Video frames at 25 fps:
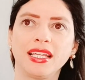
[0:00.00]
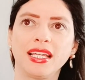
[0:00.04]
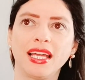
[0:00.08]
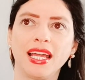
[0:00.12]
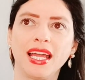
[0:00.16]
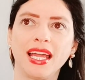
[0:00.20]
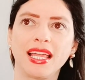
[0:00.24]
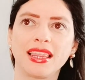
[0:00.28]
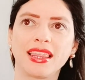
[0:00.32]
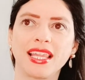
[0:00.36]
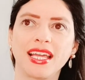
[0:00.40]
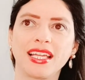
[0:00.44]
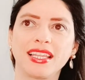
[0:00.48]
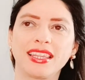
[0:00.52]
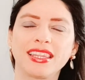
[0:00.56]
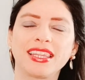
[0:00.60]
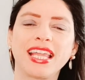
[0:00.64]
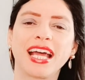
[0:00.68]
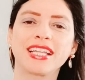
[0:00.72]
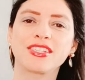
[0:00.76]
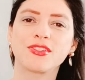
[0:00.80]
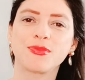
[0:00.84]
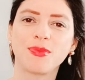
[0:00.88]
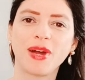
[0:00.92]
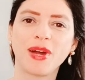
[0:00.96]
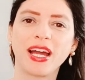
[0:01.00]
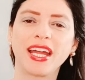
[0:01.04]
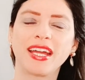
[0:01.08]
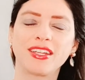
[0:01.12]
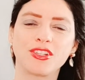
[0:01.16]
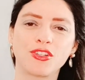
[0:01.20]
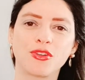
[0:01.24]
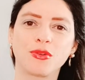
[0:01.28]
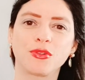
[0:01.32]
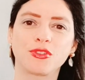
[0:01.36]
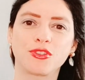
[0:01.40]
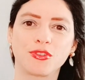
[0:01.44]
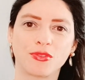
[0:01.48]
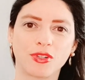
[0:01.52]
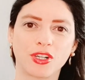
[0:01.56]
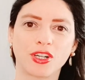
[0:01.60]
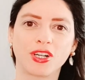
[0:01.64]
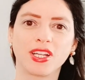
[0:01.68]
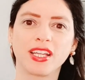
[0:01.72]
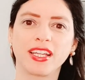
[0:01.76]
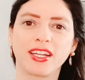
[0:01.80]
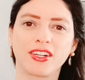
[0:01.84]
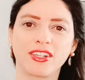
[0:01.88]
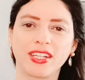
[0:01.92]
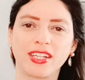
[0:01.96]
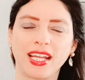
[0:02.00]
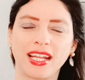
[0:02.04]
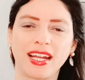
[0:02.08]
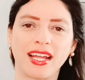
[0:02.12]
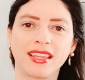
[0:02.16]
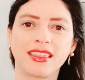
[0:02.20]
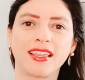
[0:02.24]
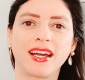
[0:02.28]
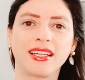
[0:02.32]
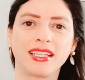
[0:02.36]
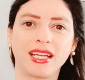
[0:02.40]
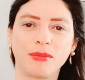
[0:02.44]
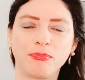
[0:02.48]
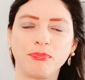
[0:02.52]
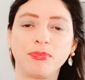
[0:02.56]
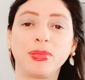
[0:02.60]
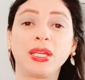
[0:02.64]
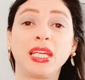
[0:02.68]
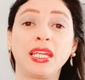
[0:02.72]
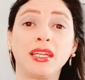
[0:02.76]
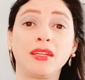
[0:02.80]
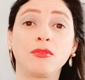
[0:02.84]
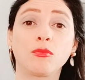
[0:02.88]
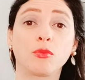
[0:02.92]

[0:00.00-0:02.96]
And then that's why I told you earlier that I thought that Pete